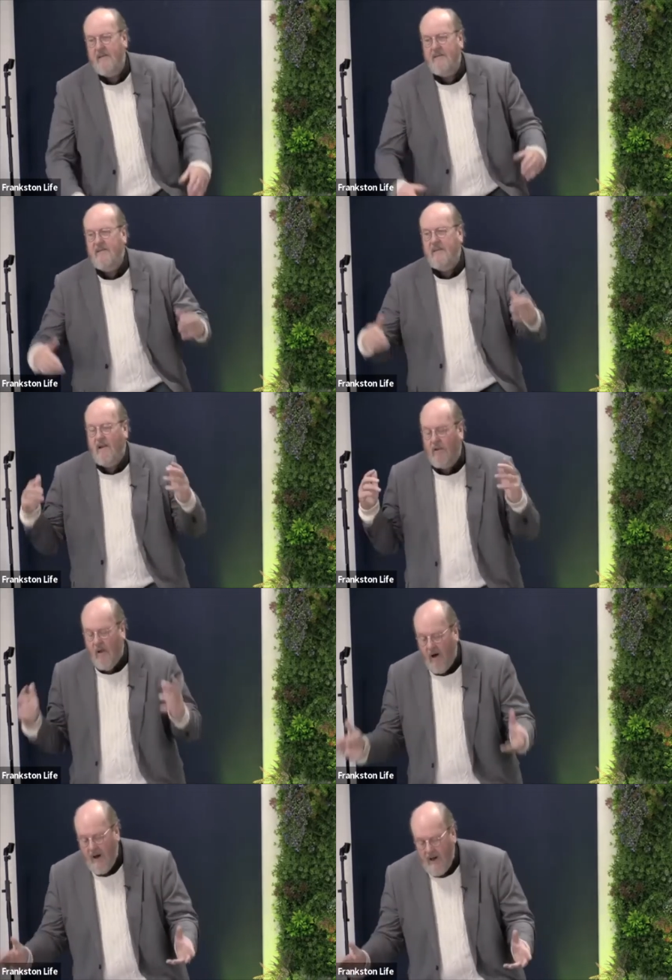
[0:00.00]
he's a
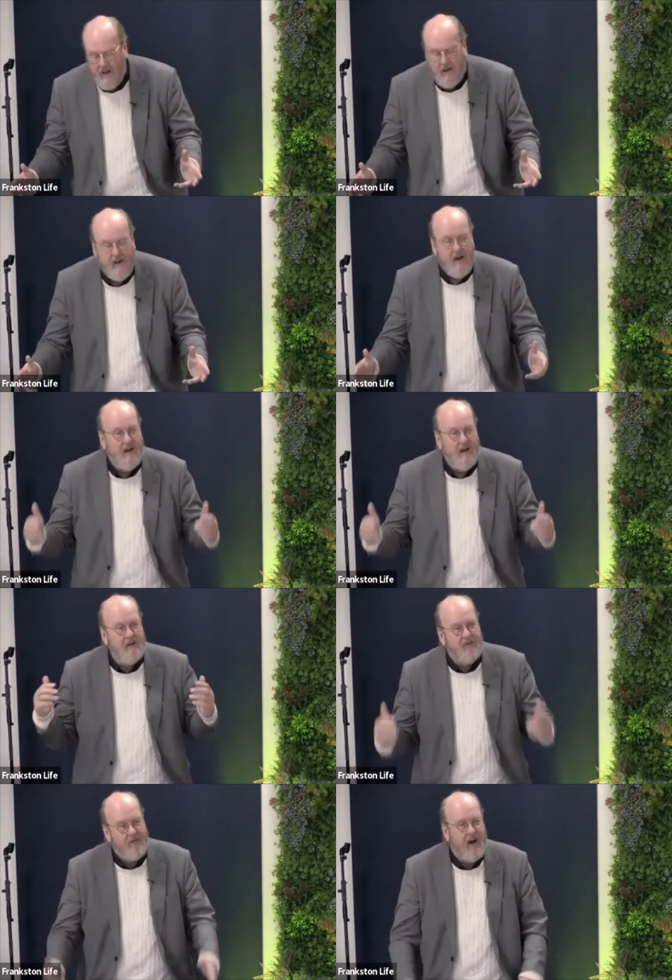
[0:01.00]
liar and
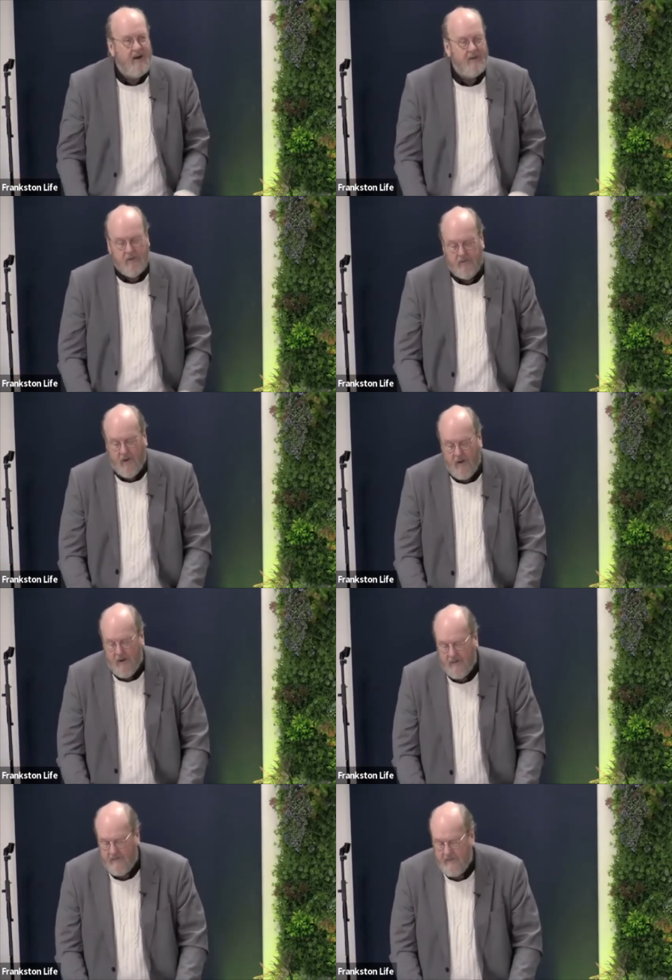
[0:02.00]
the father of
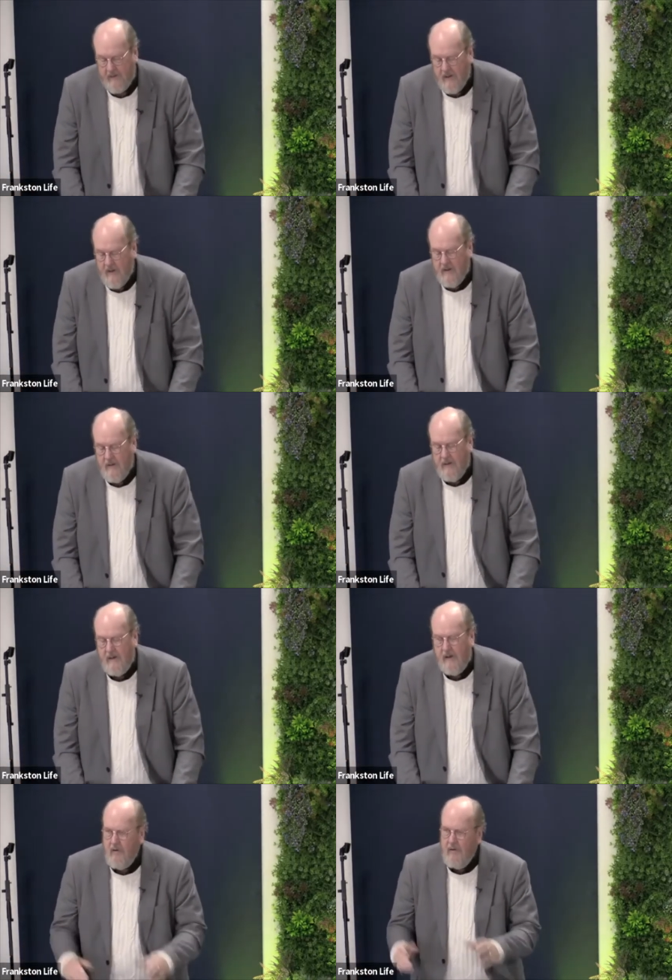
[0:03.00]
lies.
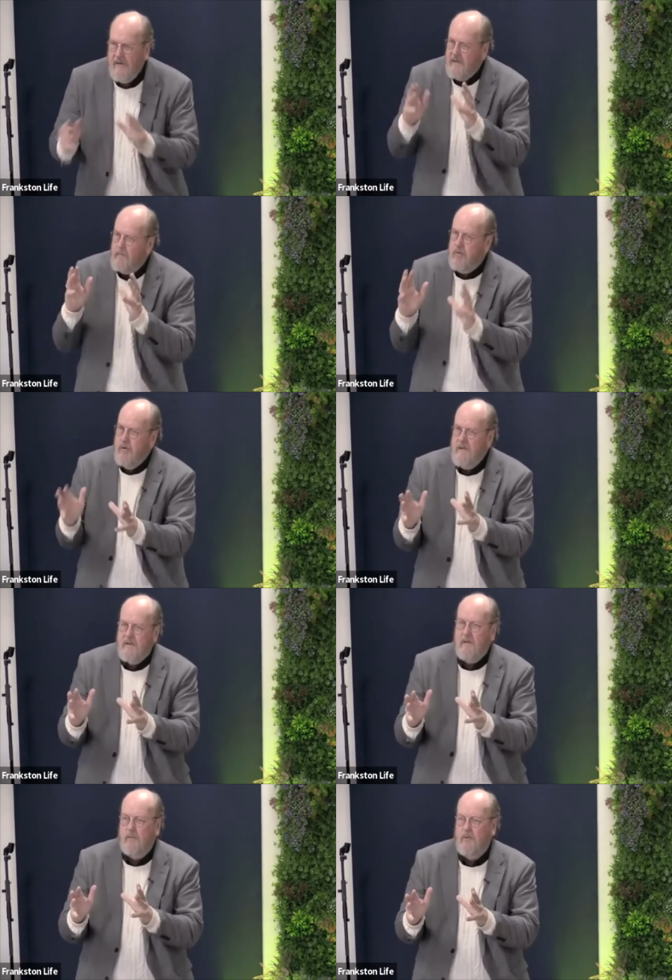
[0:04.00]
You know, and there's a
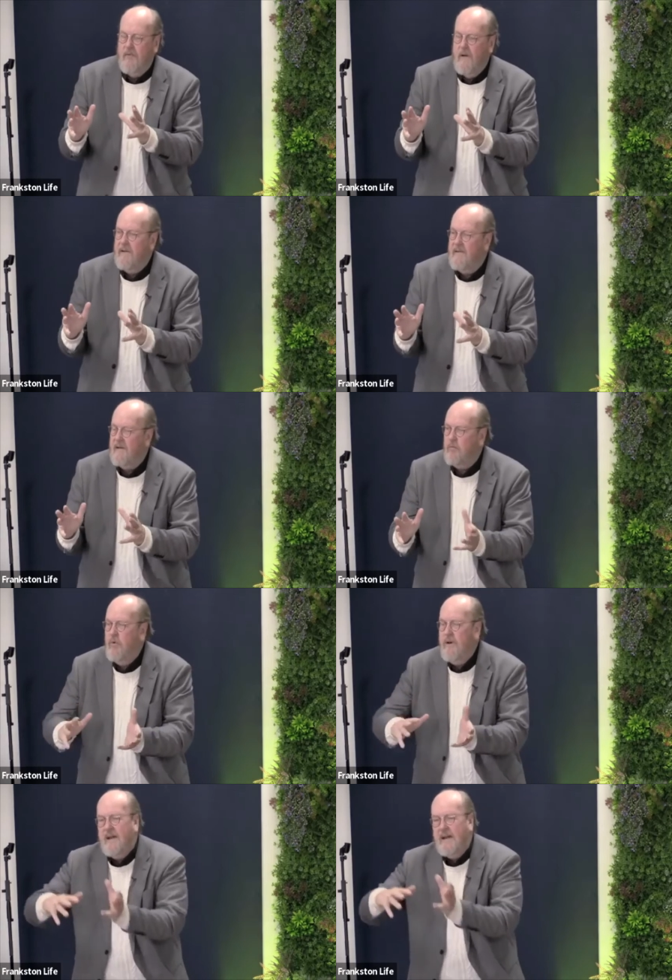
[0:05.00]
principle, friends, as
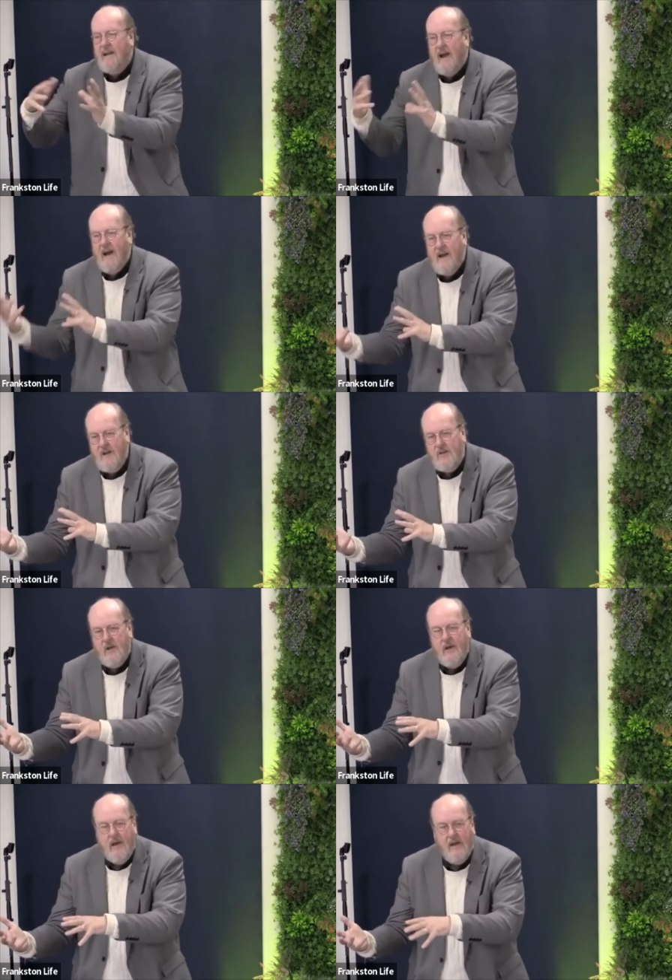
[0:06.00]
we engage
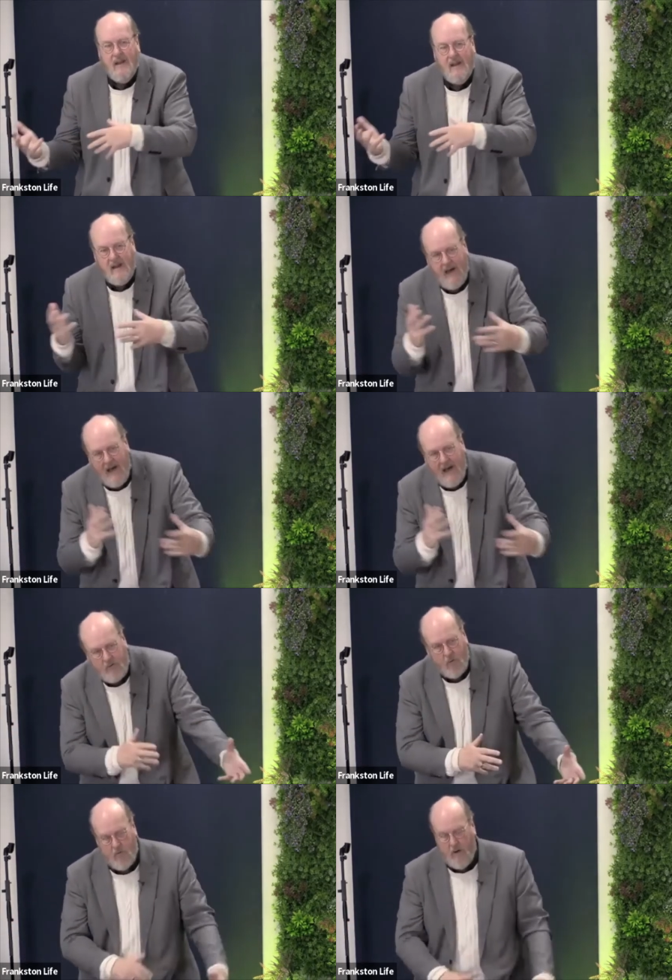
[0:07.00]
in the
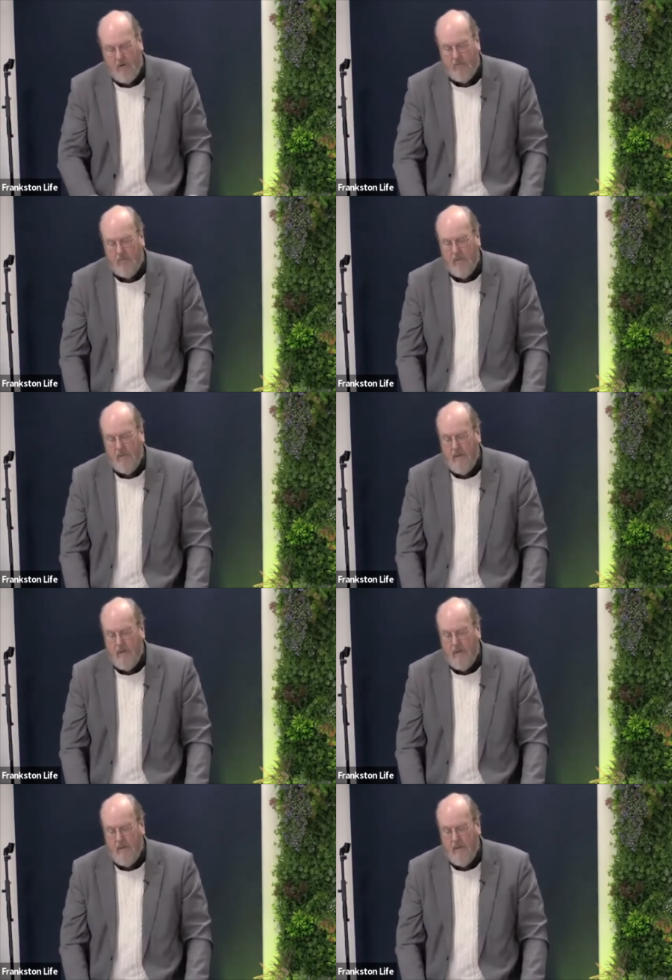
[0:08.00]
natural realm,